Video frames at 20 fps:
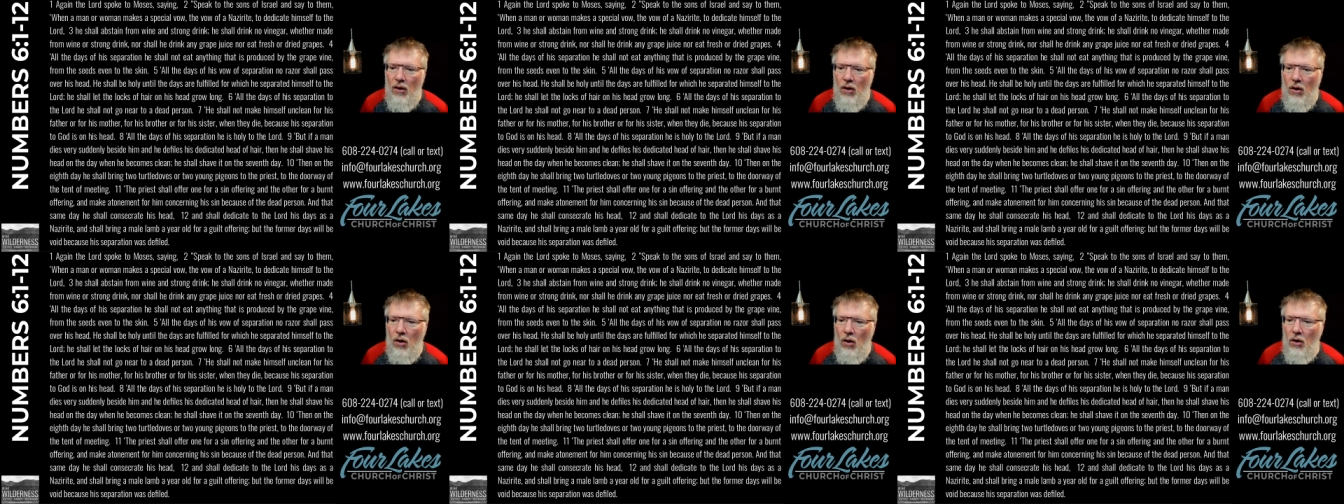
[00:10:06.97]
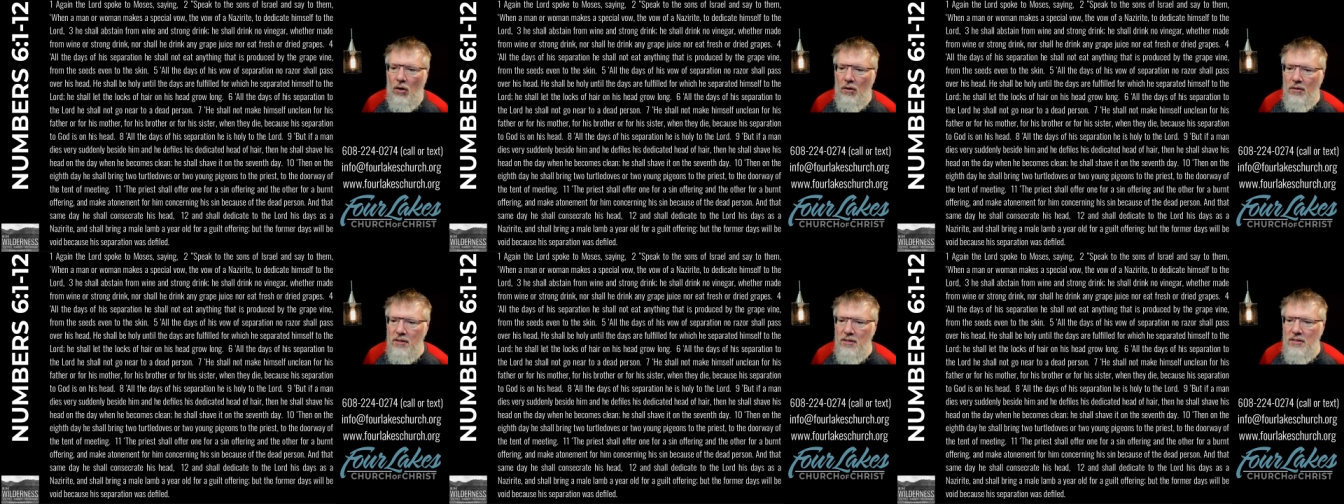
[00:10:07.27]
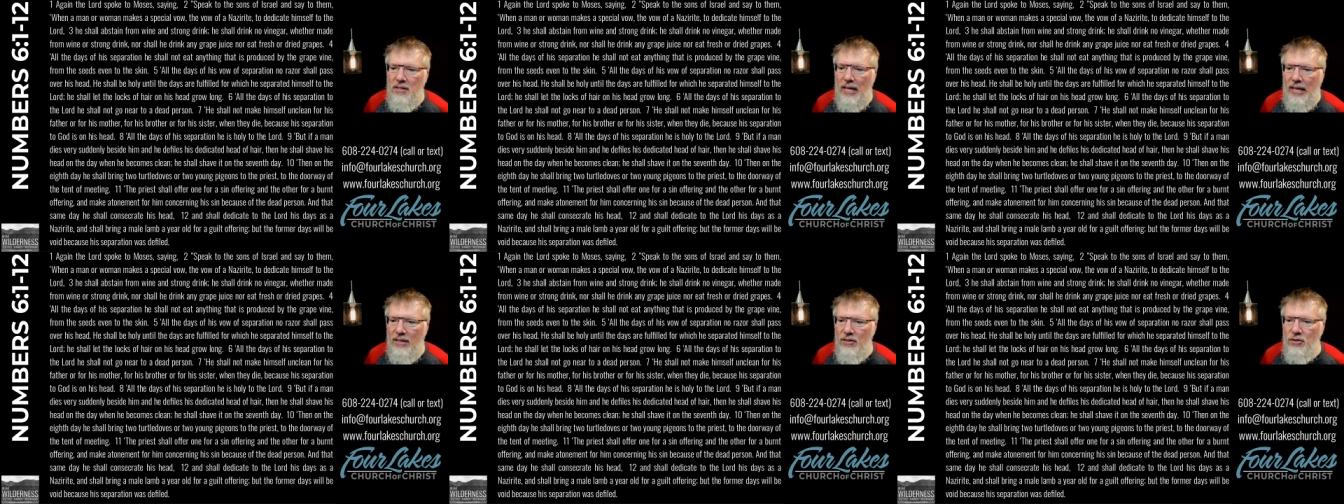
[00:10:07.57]
All the
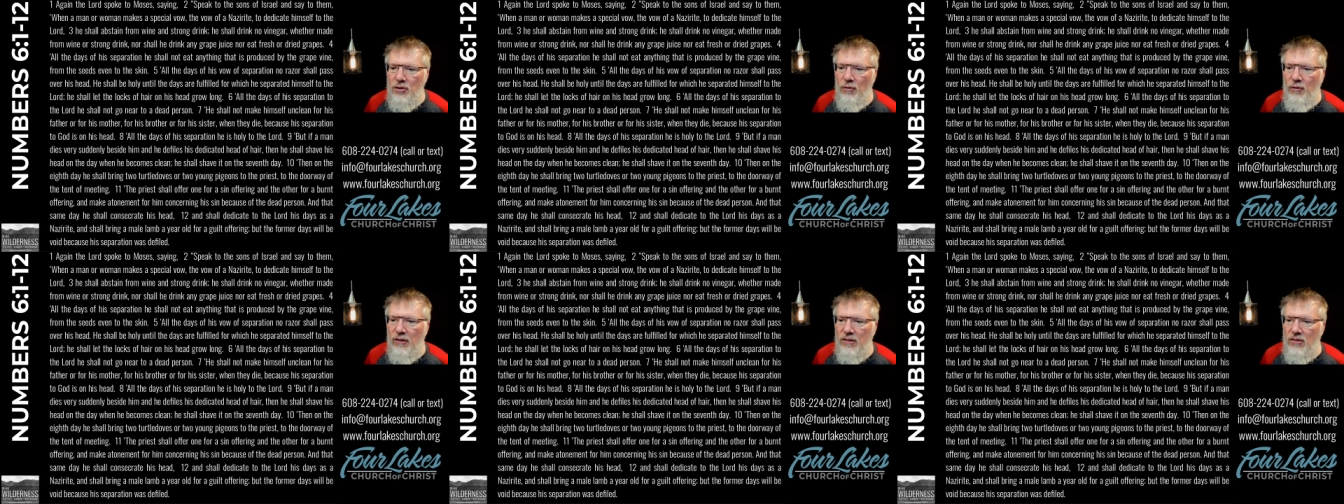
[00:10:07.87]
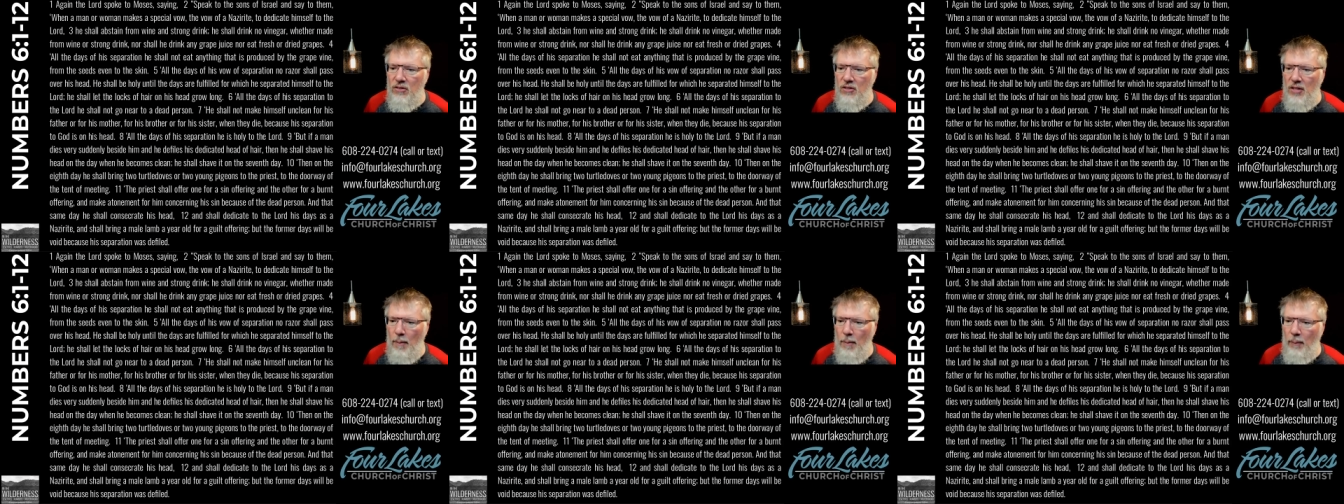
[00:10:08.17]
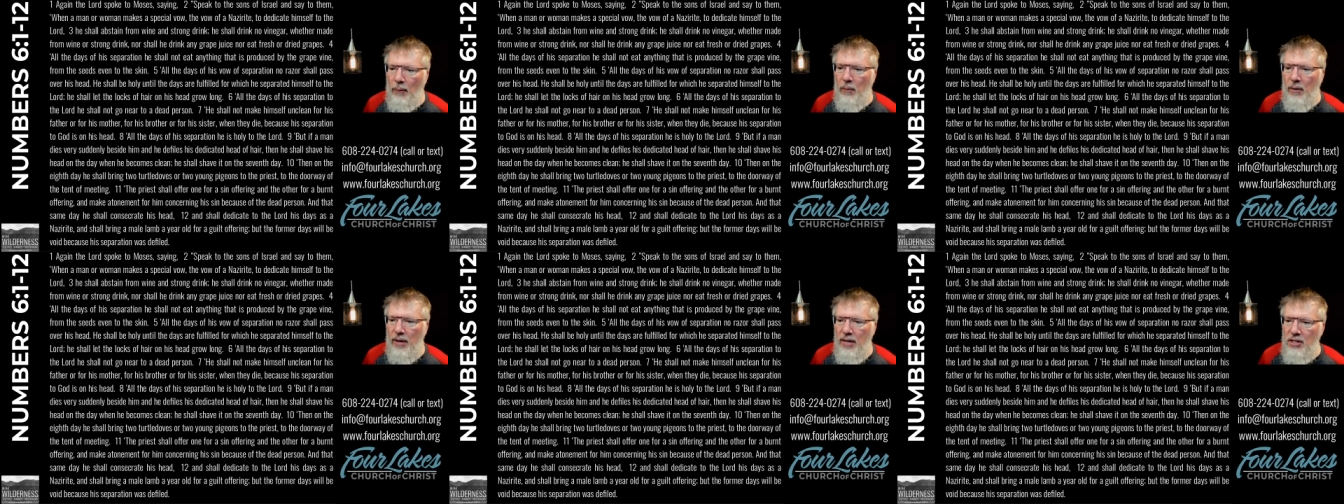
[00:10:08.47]
days of his
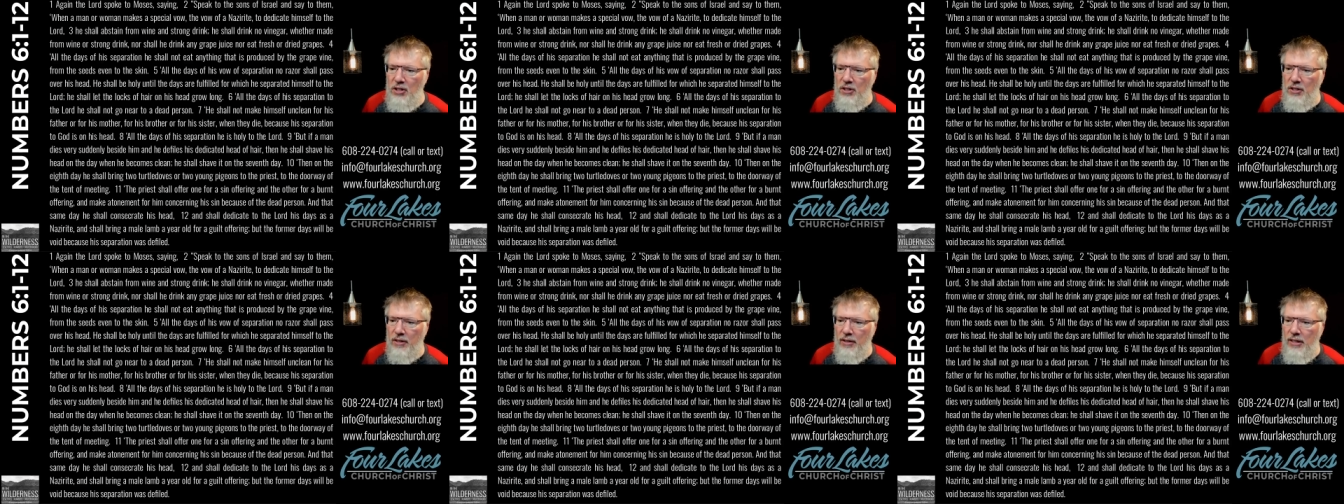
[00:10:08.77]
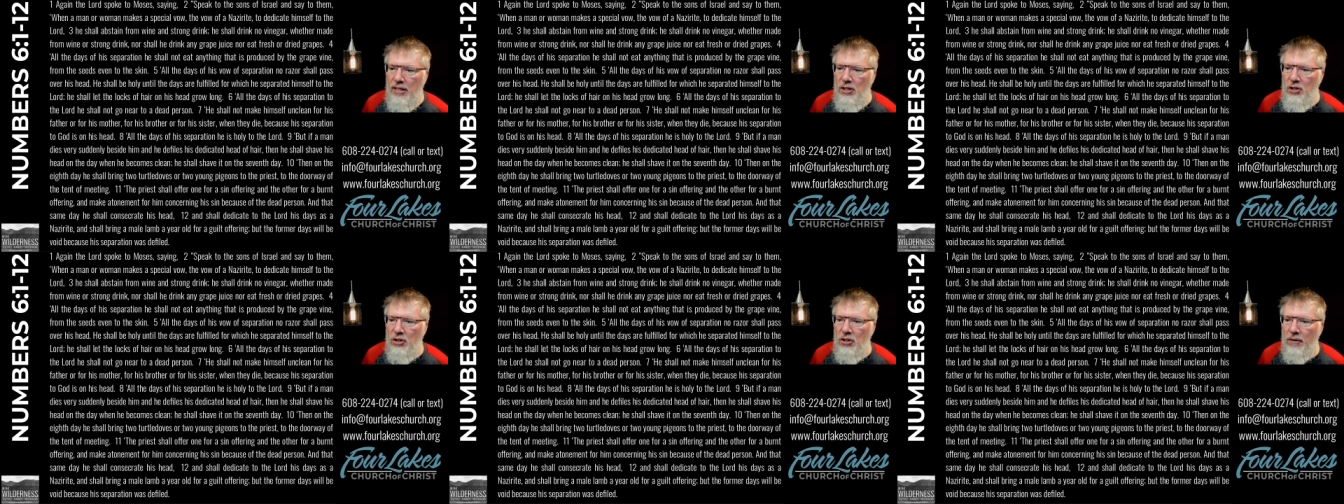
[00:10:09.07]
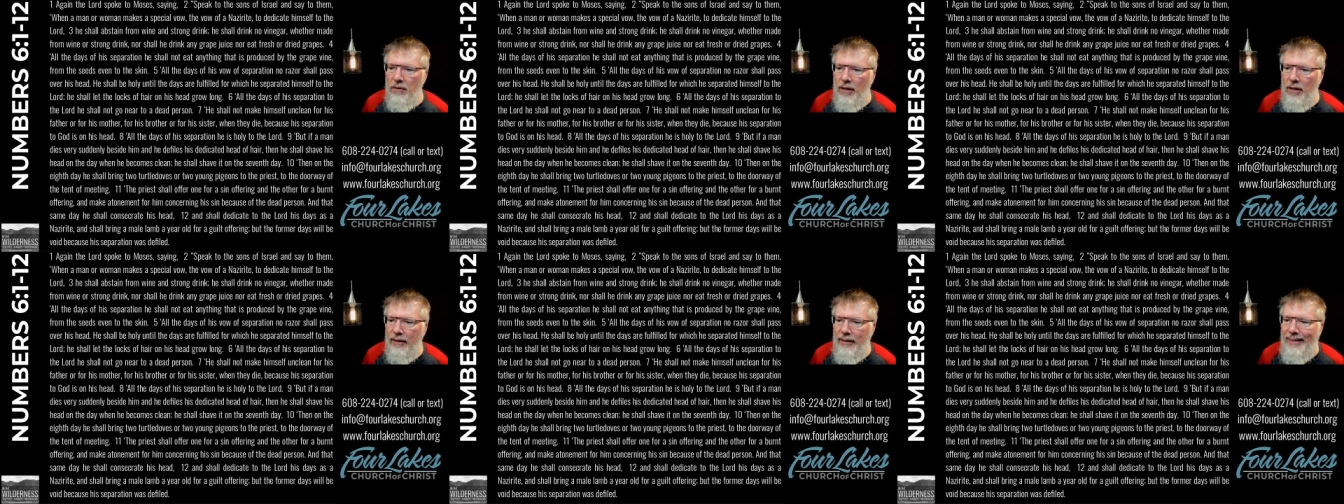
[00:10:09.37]
separation he shall
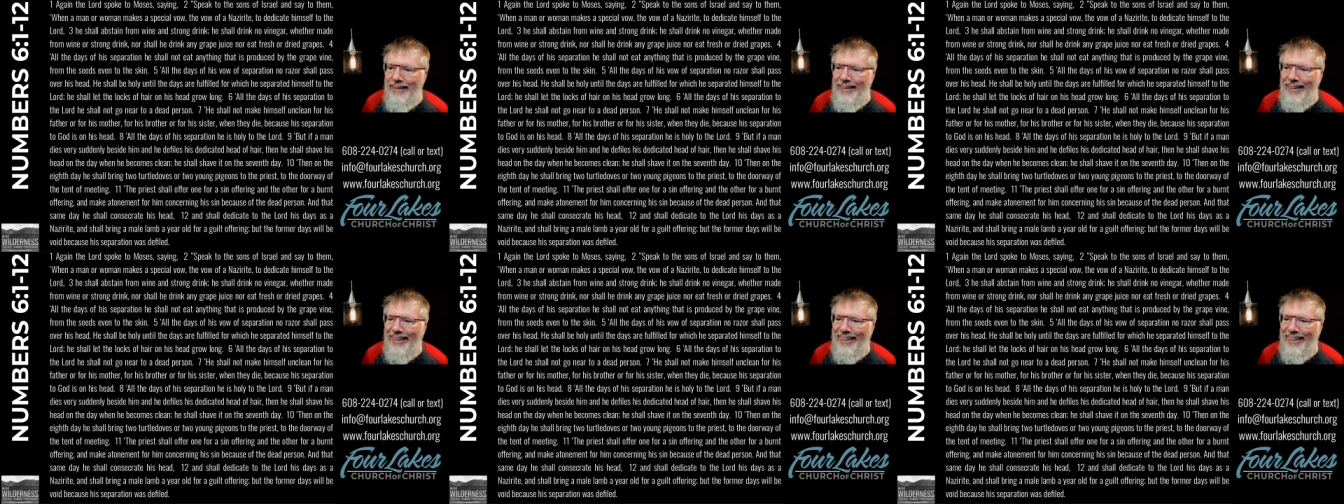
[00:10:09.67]
not eat